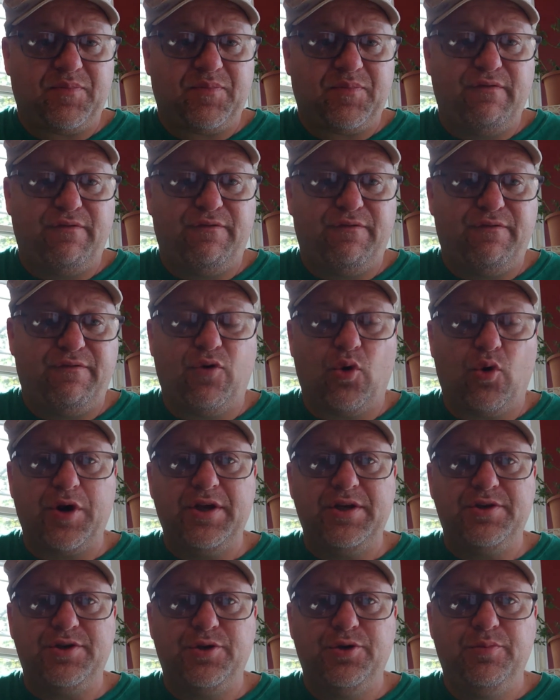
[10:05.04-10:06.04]

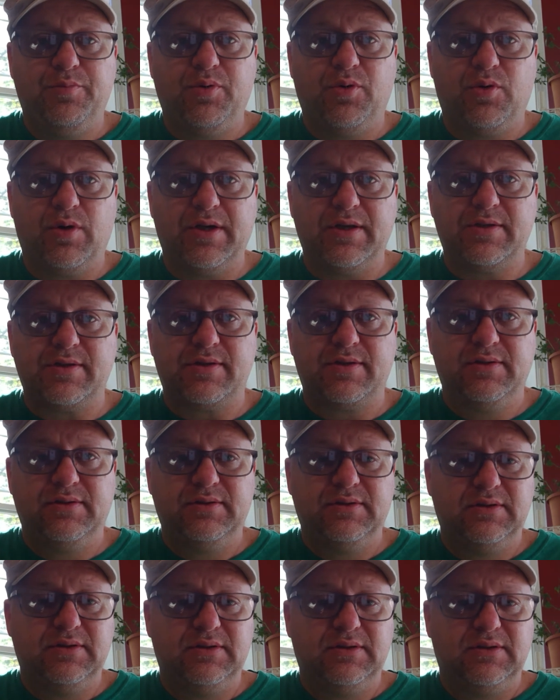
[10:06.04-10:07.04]
42 points.
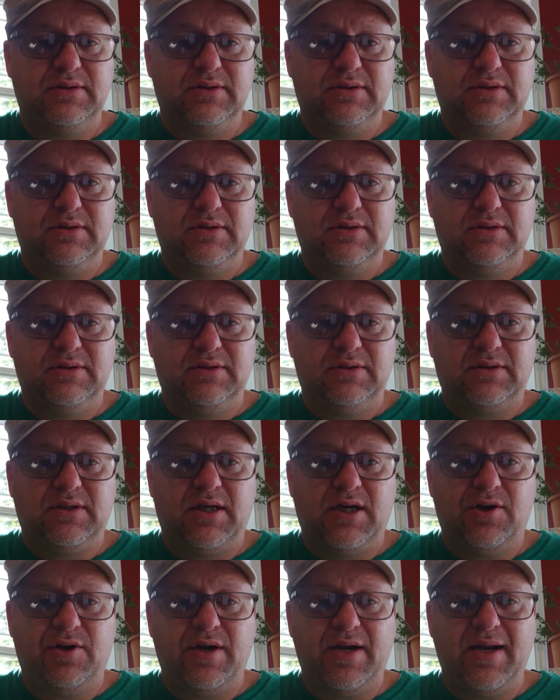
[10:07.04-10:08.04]

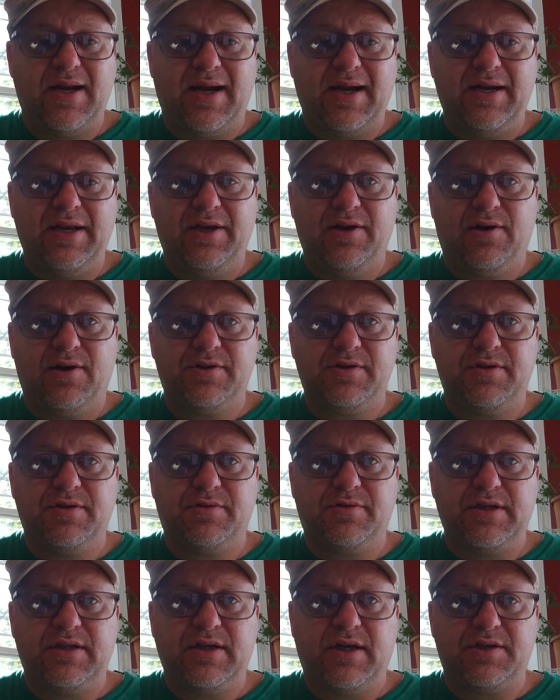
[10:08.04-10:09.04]
190 yards and
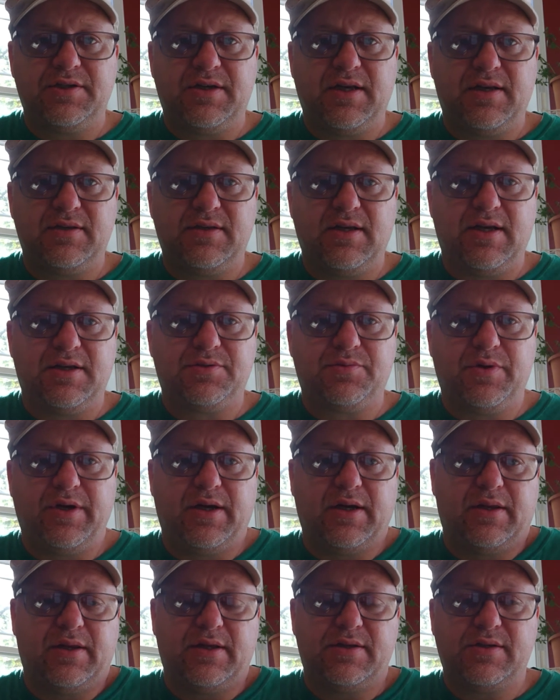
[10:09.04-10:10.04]
three touchdowns last
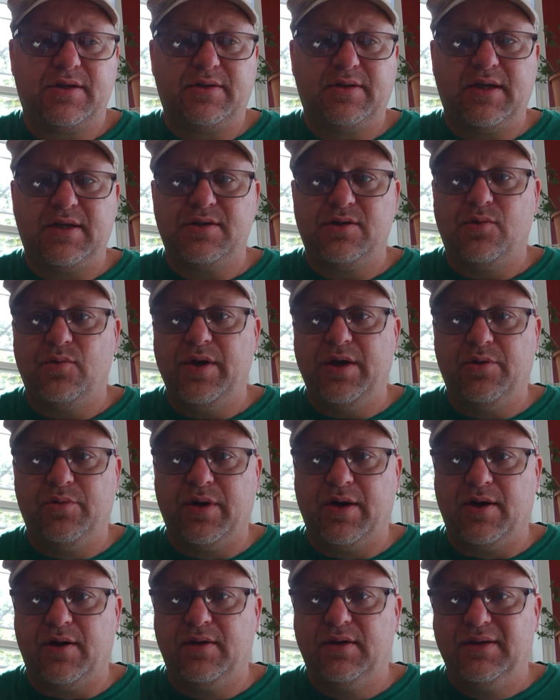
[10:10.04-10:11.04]
week. And that's a week
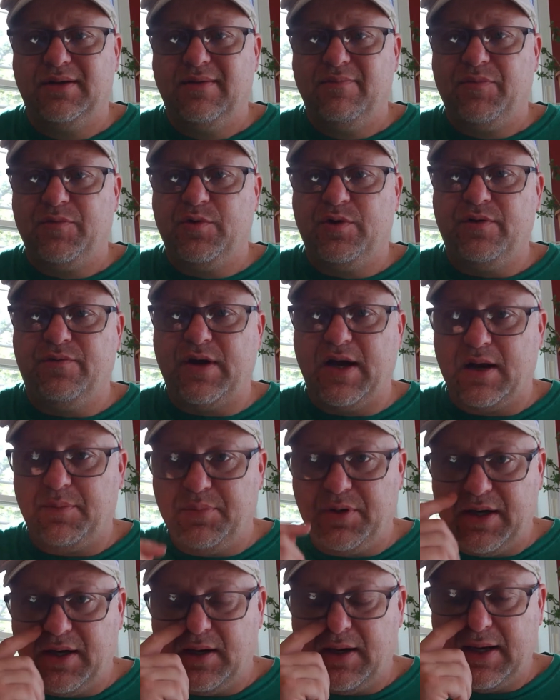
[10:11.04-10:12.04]
winner. When you've got a
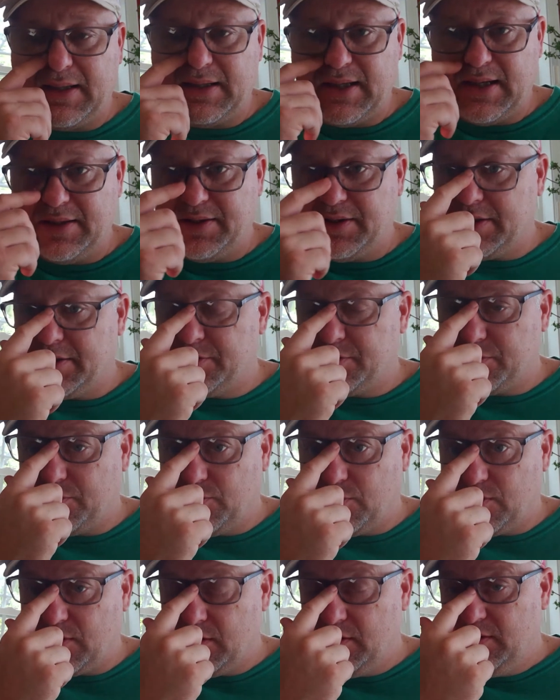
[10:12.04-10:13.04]
player like that that can
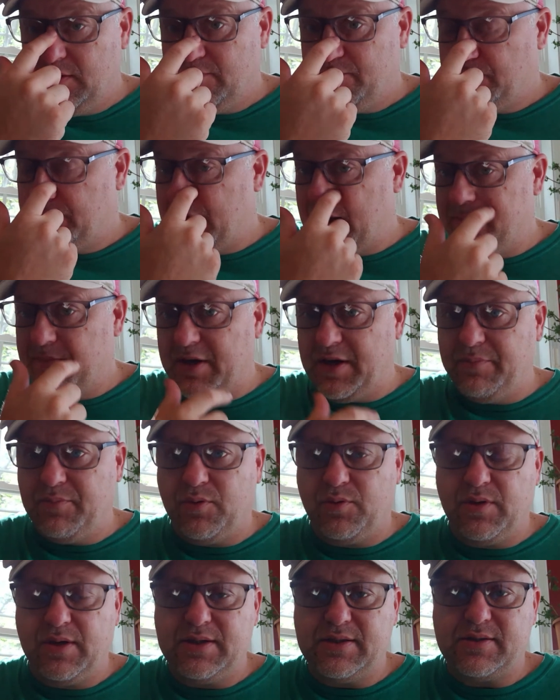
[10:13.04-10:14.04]
score that many
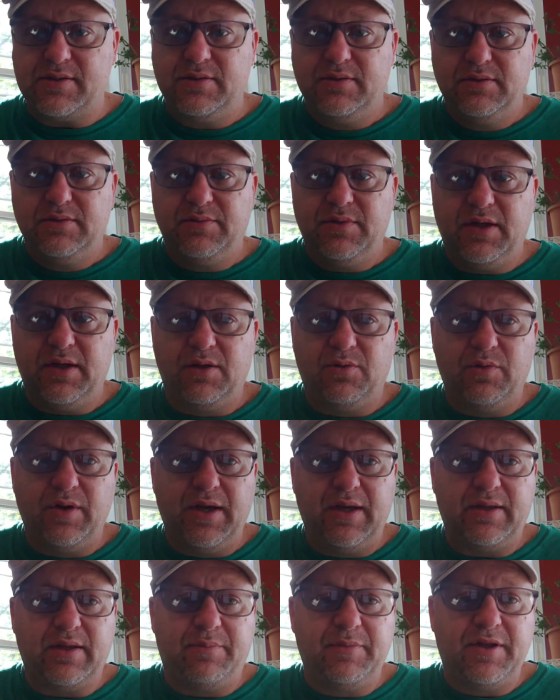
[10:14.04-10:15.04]
points in a
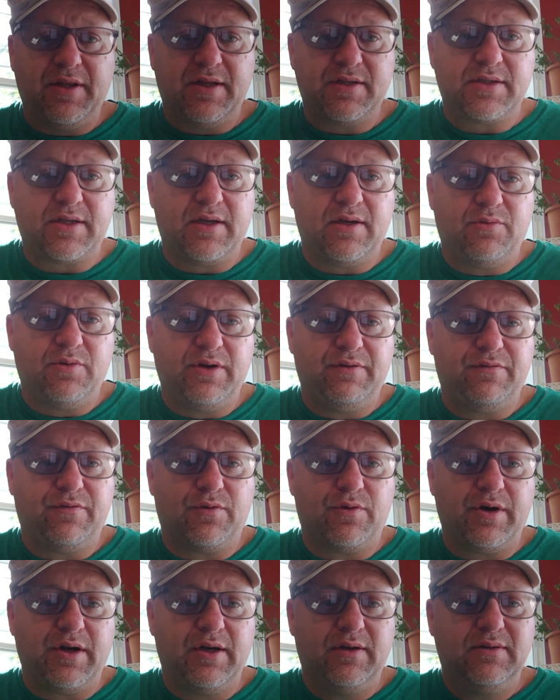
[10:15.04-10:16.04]
week, I mean, that's going to win
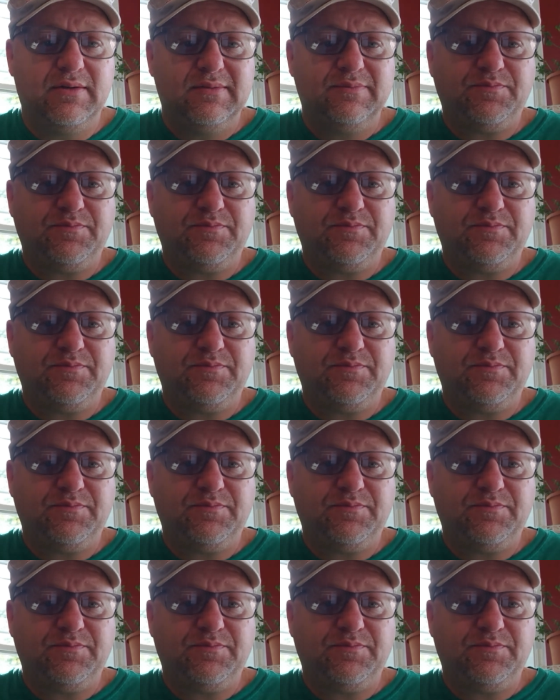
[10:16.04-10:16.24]
for you.